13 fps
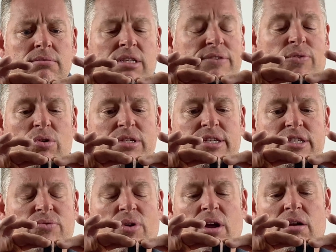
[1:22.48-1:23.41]
divorce
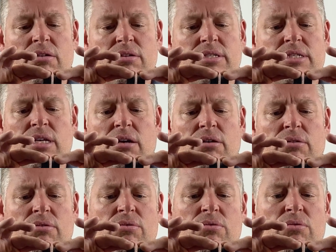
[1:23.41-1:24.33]
is wrong,
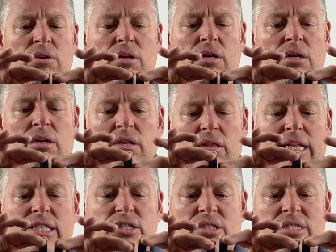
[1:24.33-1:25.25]
so
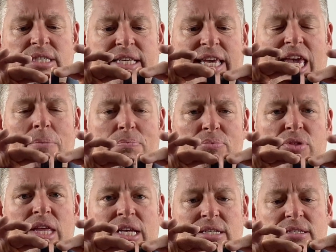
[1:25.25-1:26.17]
let's just keep
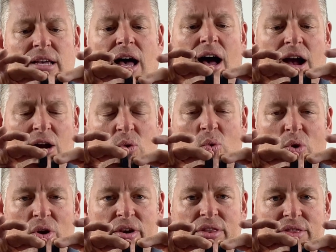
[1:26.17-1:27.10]
this
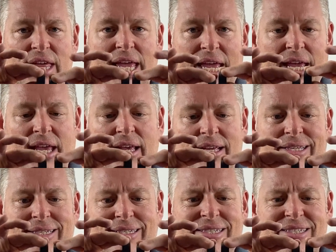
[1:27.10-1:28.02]
awkward
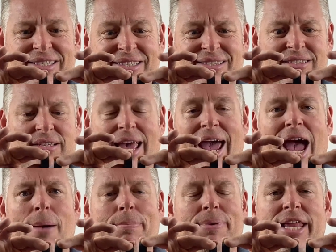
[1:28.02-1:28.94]
thing
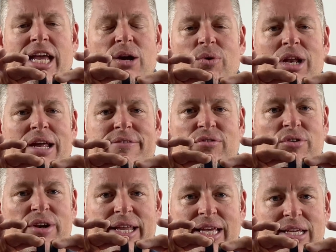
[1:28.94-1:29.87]
happening,
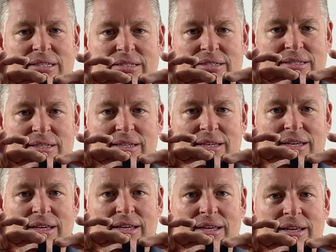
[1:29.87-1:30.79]
whatever it is.
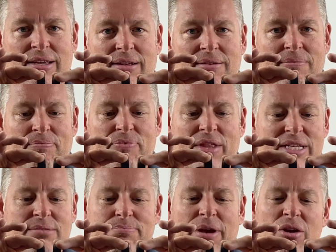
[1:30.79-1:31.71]

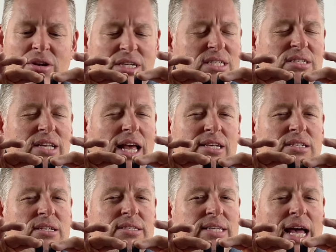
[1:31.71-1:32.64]
This marriage is not
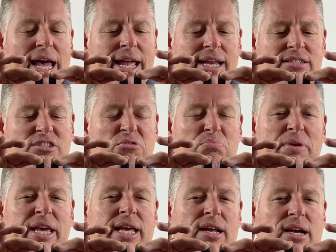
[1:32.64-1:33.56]
designed to
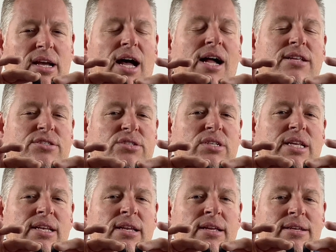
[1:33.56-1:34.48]
be in a
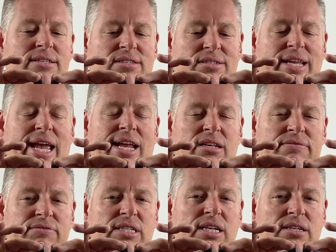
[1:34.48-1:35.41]
constant state
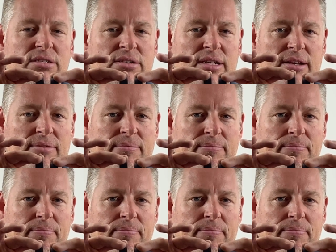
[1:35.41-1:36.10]
of tension.